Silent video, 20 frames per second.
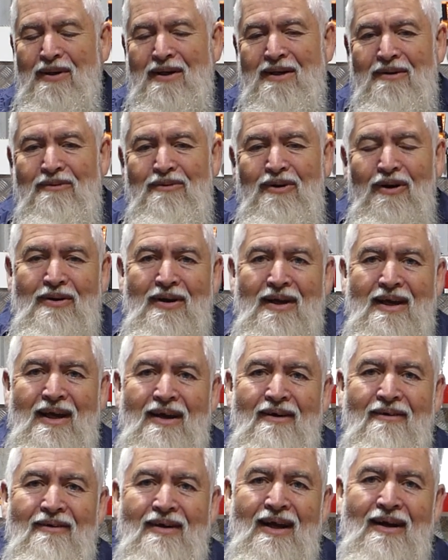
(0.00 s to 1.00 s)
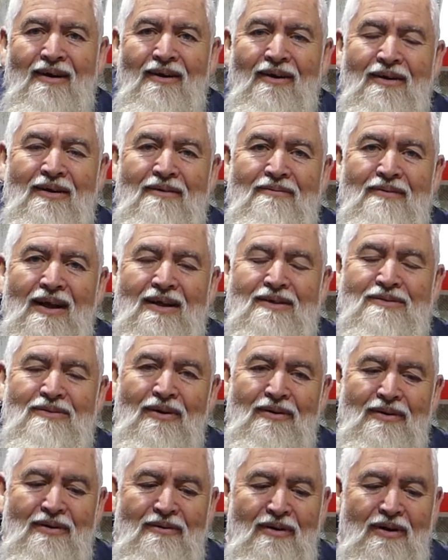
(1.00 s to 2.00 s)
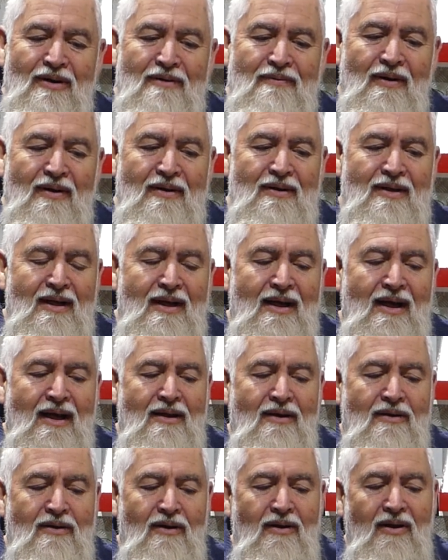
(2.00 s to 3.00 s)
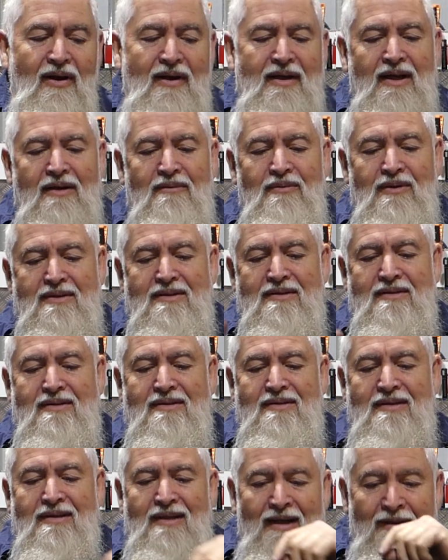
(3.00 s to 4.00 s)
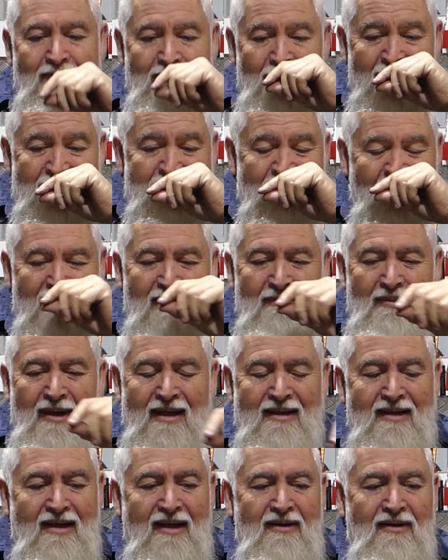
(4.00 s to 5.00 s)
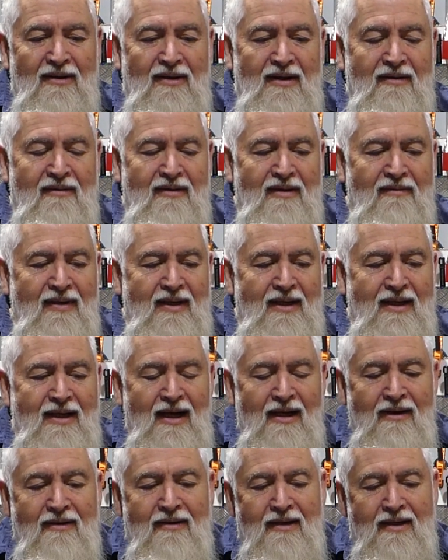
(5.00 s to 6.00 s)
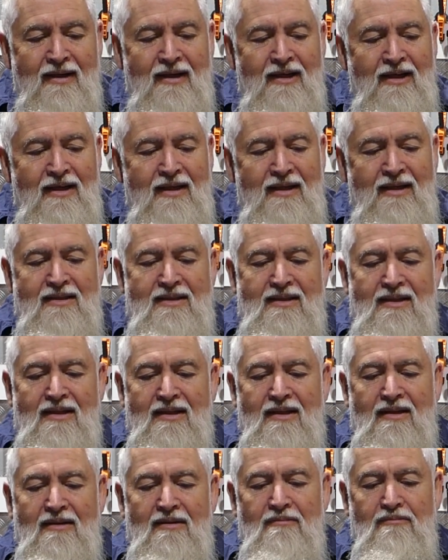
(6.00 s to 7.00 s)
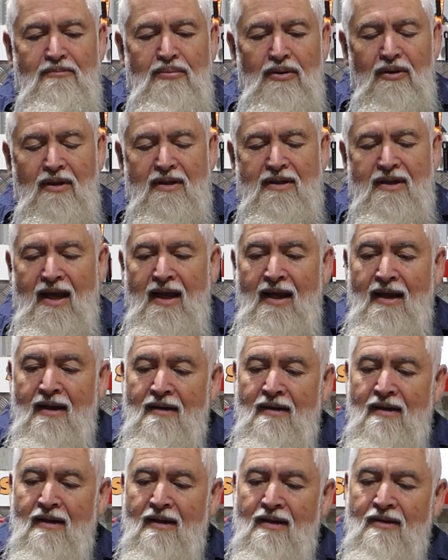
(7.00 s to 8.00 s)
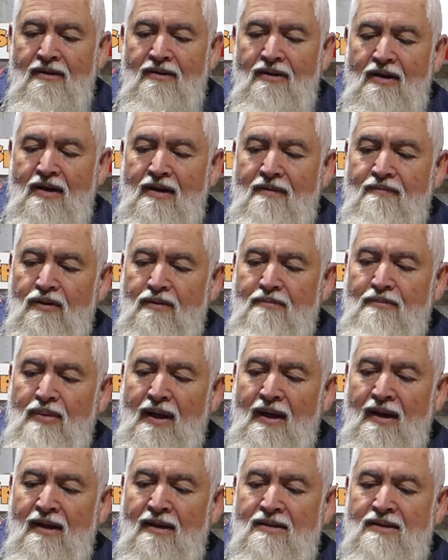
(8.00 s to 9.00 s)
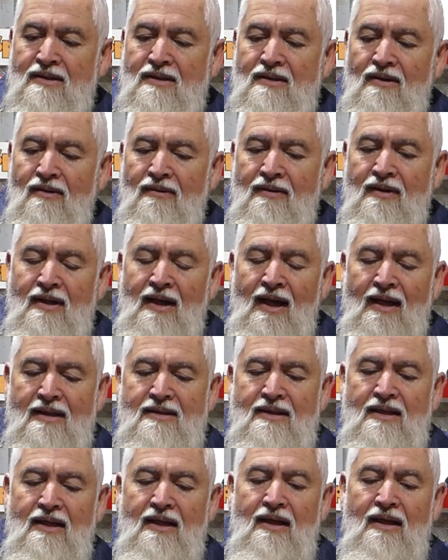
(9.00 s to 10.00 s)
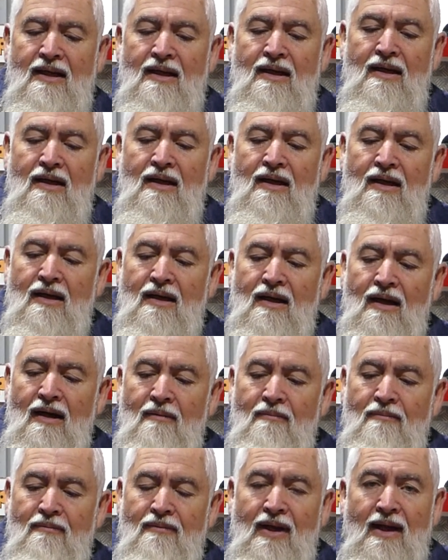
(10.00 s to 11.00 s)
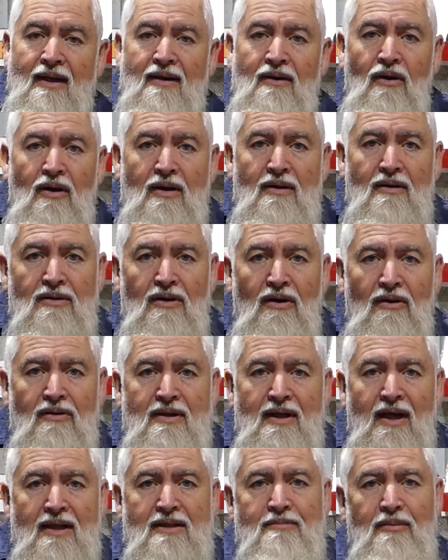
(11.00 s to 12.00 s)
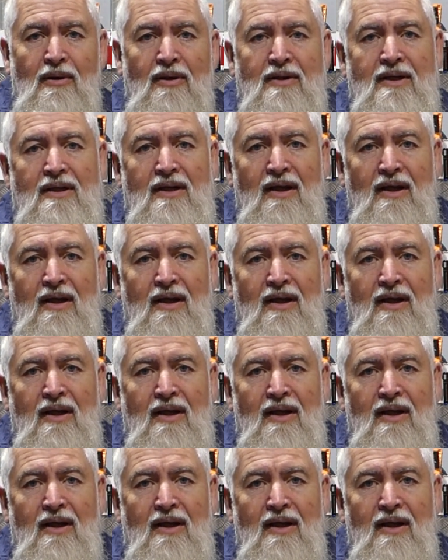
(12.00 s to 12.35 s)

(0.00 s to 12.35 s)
rocker gear and that on, the fellas were on the roof, and look, all I did was, I spoke about that earlier in the video, is pull it down, 30 foot-pounds on the nuts here. They're nylon lock nuts, but I didn't